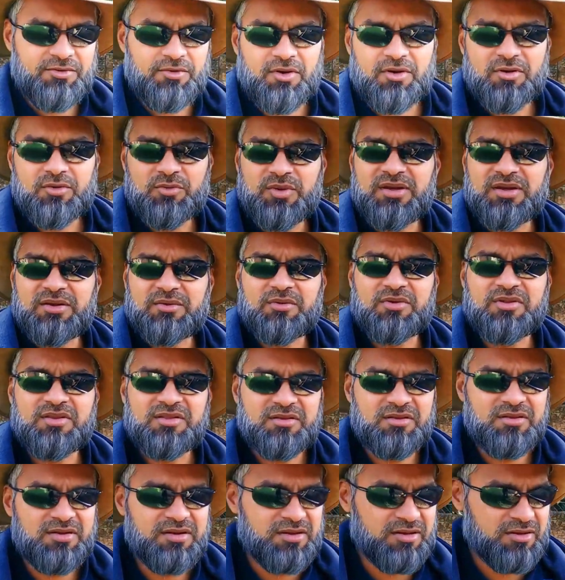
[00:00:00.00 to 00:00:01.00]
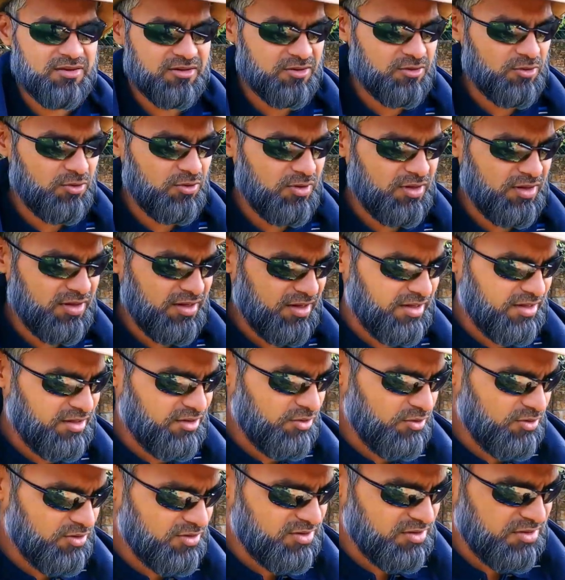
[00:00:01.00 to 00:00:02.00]
rod when it was still installed, and I
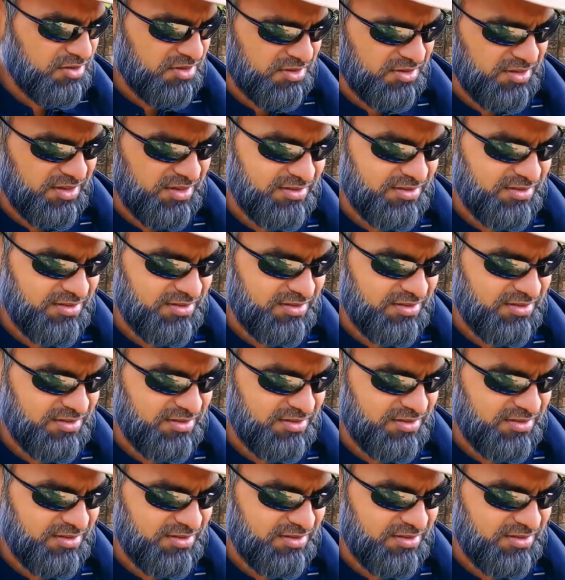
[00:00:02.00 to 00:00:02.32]
noticed